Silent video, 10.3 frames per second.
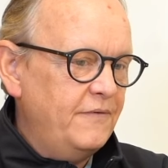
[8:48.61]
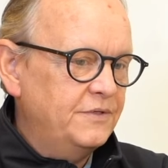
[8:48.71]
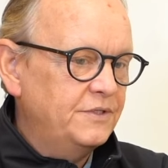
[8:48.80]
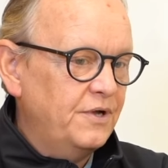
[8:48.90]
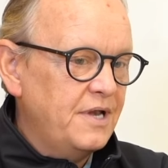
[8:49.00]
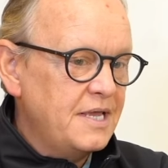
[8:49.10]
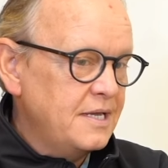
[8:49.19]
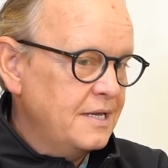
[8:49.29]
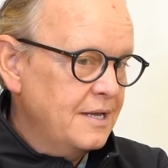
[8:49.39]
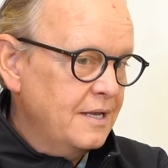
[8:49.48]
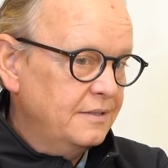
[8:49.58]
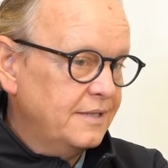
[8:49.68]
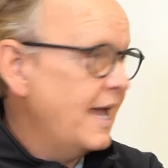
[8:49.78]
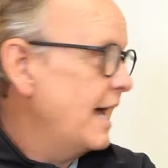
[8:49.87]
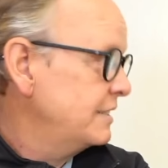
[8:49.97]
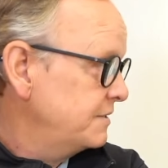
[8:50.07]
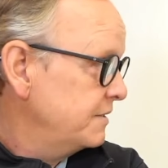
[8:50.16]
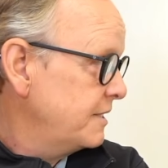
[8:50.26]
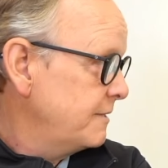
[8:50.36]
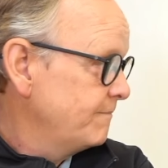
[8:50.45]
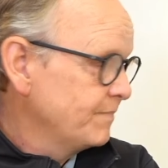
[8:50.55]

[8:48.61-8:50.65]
studying diastole,